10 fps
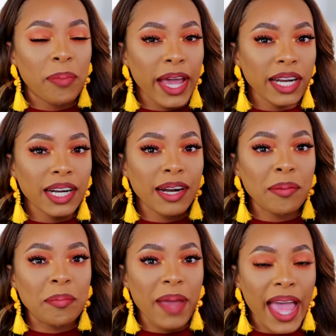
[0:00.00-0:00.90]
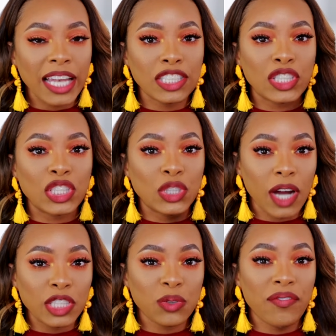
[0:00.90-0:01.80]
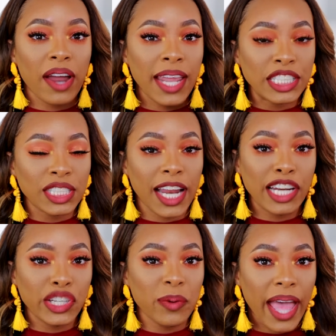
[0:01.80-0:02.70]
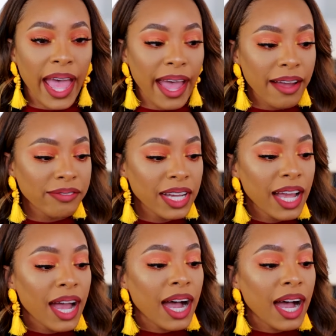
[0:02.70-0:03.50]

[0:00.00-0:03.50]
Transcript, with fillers: better matched drugstore foundations that I do have.